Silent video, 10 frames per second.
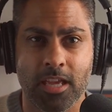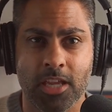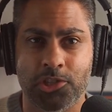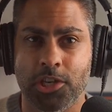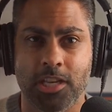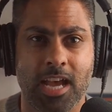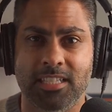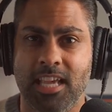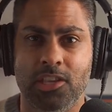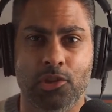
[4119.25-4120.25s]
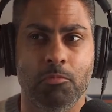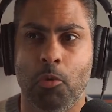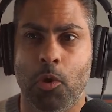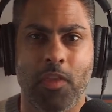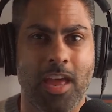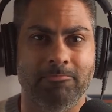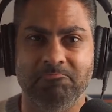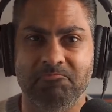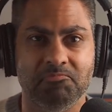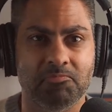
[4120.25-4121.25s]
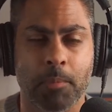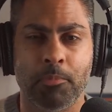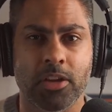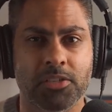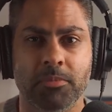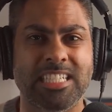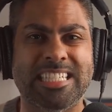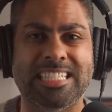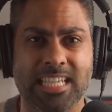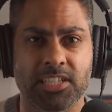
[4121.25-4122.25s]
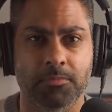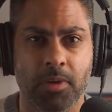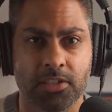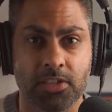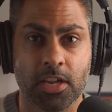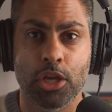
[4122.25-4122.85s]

It should not take you more than approximately six months